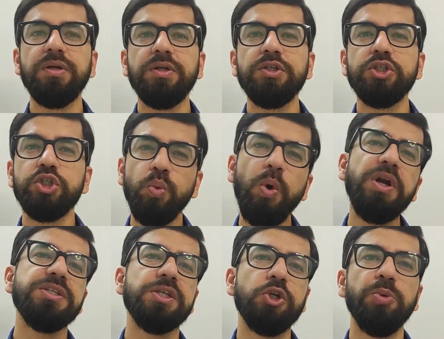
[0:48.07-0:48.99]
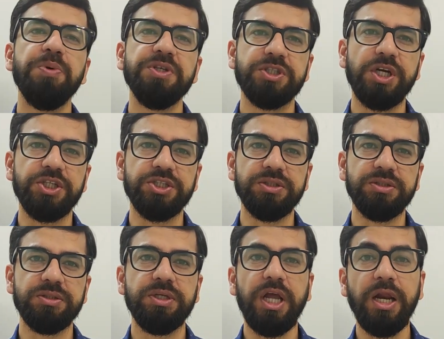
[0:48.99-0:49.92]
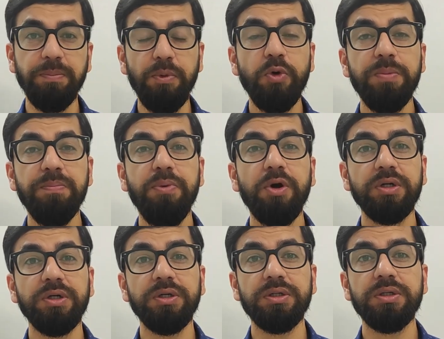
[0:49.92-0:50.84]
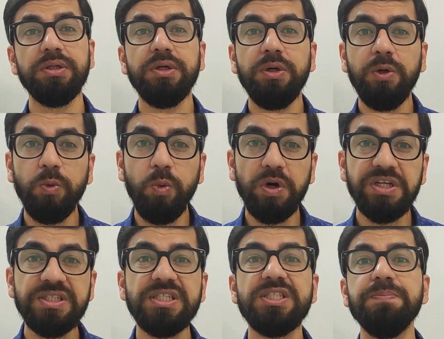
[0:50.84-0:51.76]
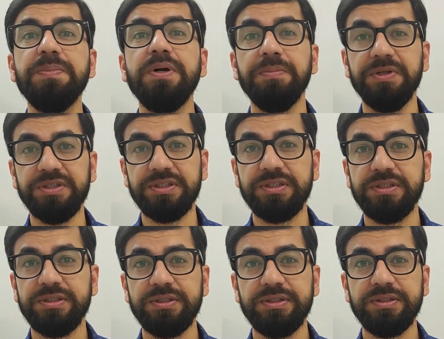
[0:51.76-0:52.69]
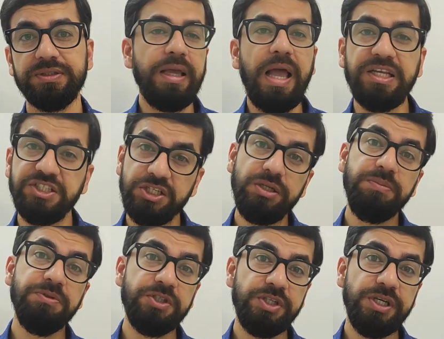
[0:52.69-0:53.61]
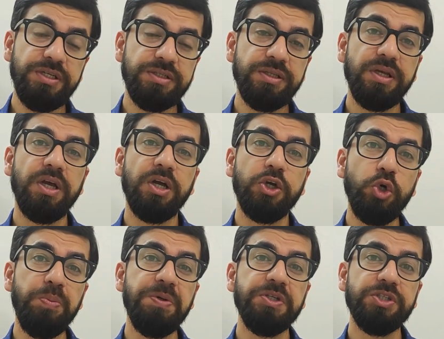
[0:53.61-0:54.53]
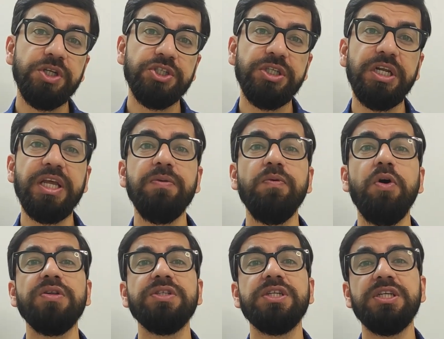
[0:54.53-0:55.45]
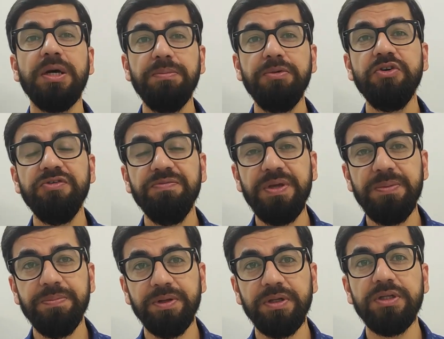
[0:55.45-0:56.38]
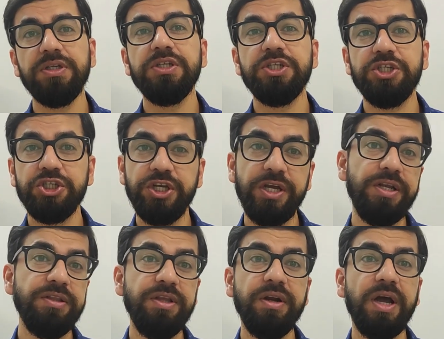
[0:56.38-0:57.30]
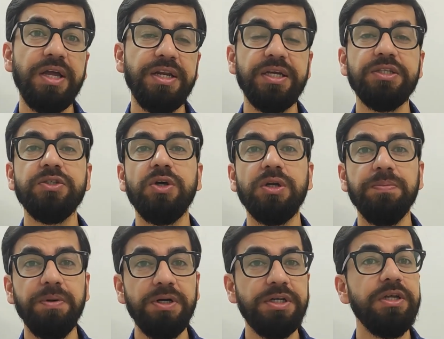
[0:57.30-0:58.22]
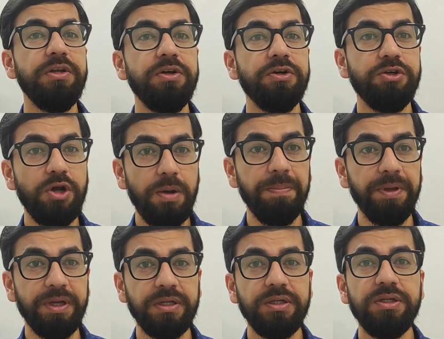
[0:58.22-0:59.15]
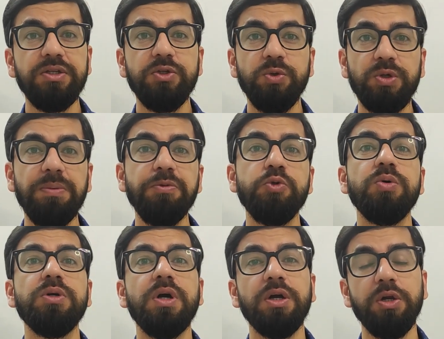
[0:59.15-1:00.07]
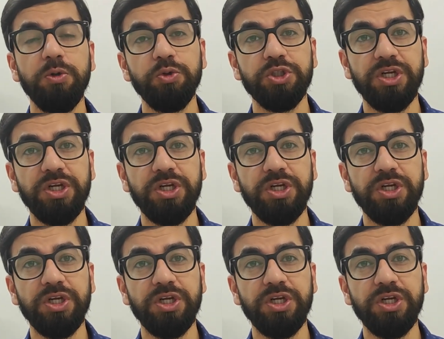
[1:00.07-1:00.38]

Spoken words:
So what is a group discussion? And more important, what is its purpose? As the term suggests, a group discussion involves a number of people sharing their ideas on a particular topic to come to a conclusion